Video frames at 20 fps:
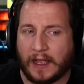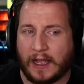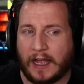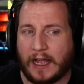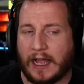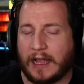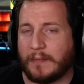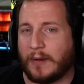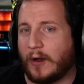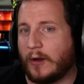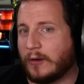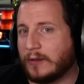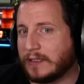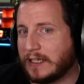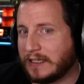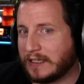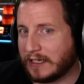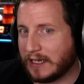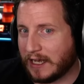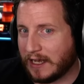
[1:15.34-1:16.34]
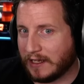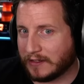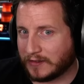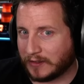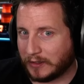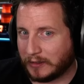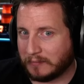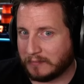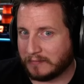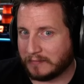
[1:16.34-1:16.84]
I'm holding the
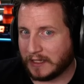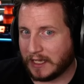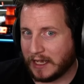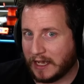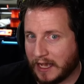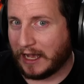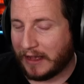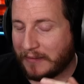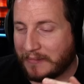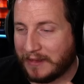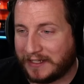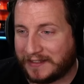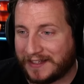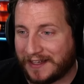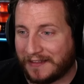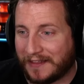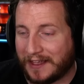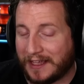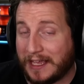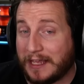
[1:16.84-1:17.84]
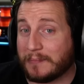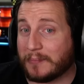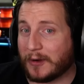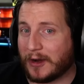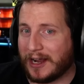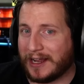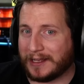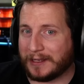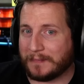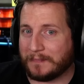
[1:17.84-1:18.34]
nozzle. I'm missing the heat
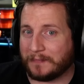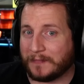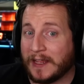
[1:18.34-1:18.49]
break.